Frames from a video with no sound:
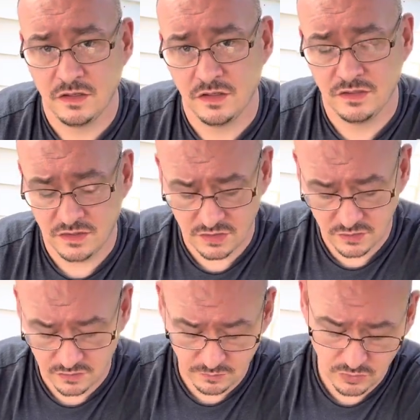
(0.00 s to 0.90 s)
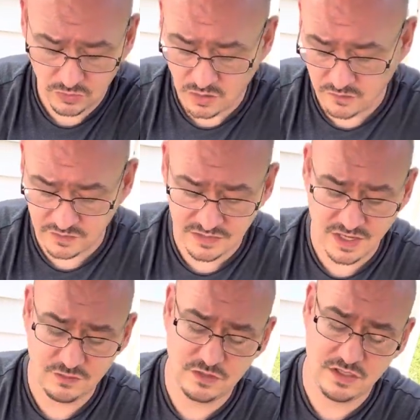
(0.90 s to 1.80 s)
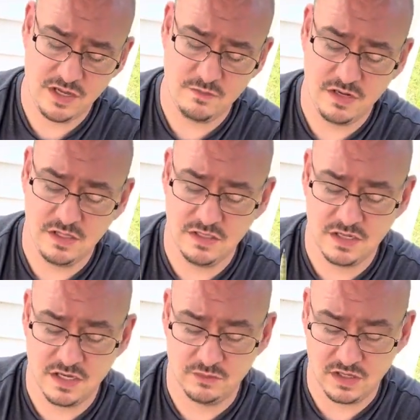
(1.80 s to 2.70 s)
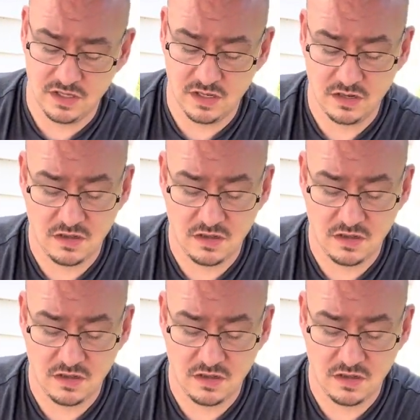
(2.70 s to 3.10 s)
continue to pull off these guys. We'll see how many of these guys we get.